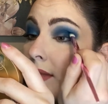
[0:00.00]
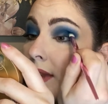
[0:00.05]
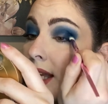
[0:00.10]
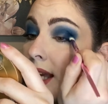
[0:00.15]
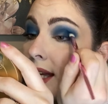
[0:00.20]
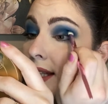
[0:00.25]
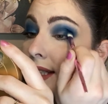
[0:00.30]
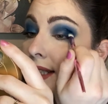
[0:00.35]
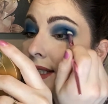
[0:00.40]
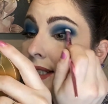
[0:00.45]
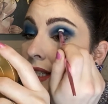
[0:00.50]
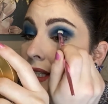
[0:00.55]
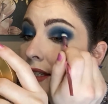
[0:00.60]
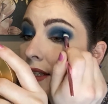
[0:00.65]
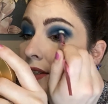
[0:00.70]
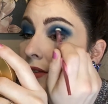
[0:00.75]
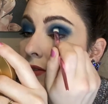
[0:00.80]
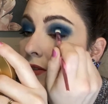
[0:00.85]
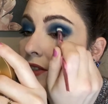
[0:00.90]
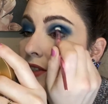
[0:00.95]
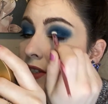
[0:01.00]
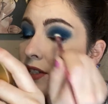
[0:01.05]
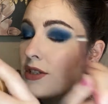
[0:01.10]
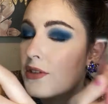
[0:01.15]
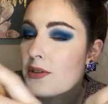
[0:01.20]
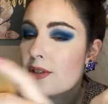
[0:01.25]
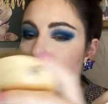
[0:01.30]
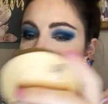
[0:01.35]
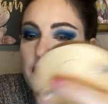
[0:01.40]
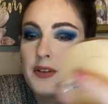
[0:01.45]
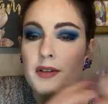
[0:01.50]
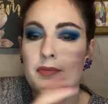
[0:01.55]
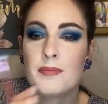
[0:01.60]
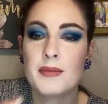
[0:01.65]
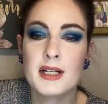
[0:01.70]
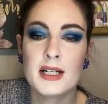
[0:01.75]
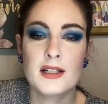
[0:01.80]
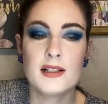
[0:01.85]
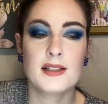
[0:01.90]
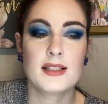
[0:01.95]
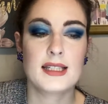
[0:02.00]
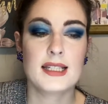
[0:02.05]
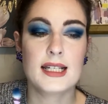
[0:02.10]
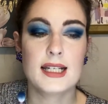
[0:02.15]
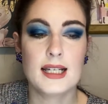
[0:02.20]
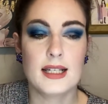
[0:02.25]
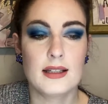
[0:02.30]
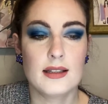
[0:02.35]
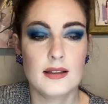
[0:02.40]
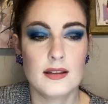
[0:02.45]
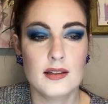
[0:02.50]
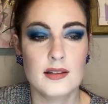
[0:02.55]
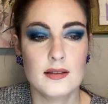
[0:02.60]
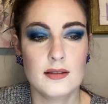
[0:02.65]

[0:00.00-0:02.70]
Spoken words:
I like to use two different mirrors, like